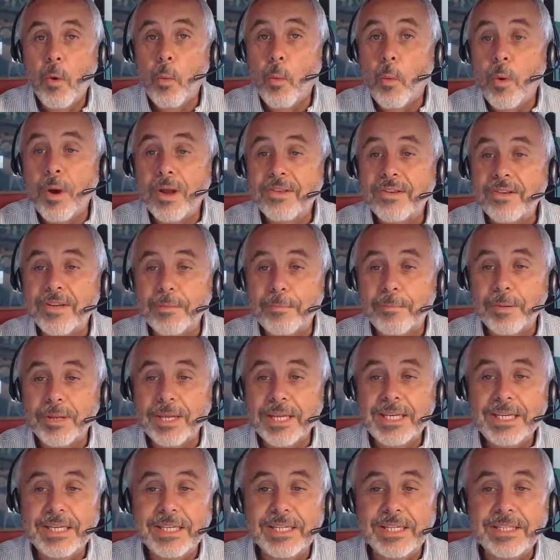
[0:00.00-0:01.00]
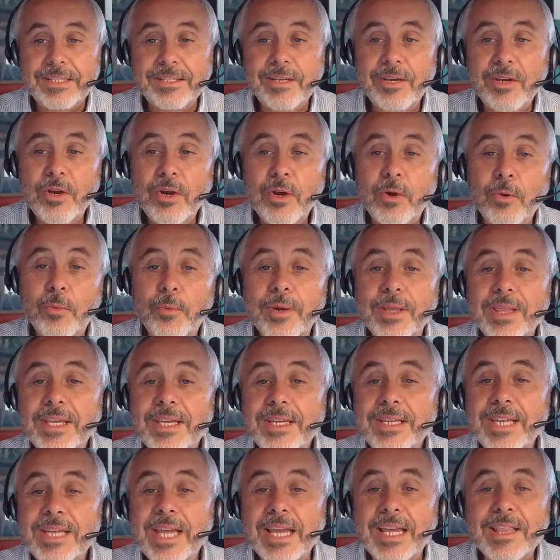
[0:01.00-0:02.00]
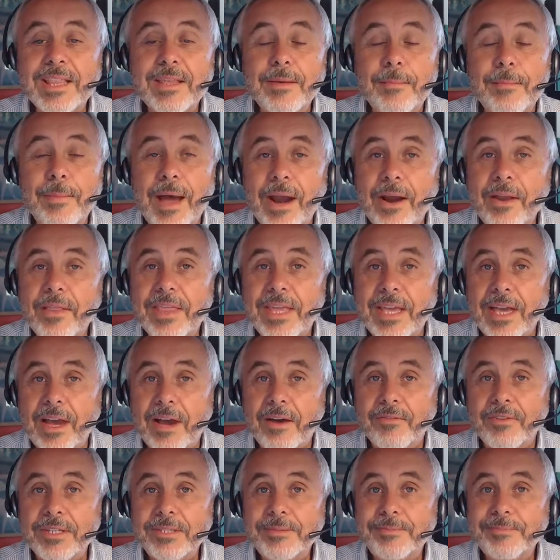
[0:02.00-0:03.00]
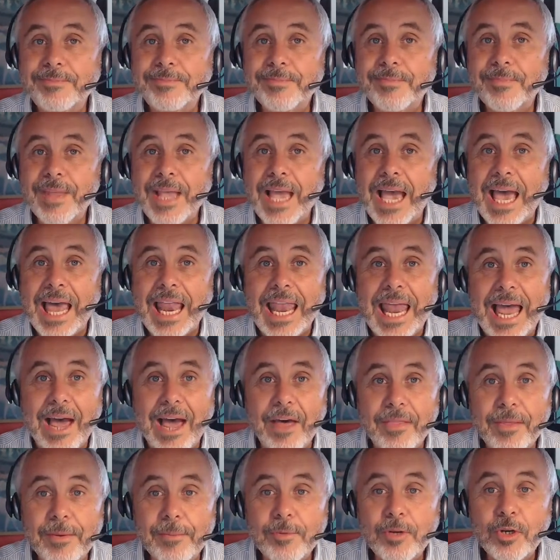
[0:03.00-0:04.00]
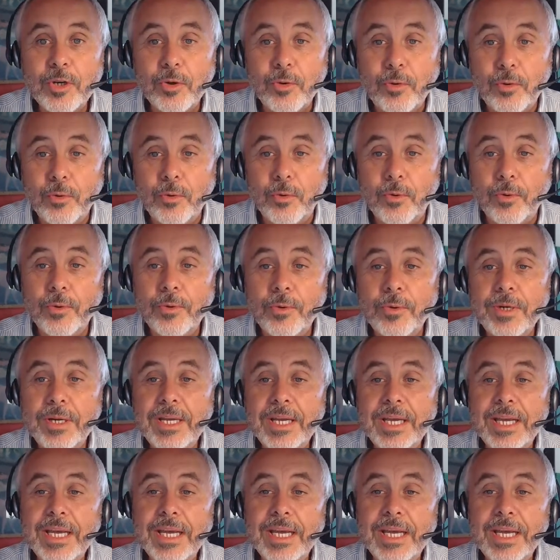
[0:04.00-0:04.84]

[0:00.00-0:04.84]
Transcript: Once completed, we then take them out of the oven, allow them to cool,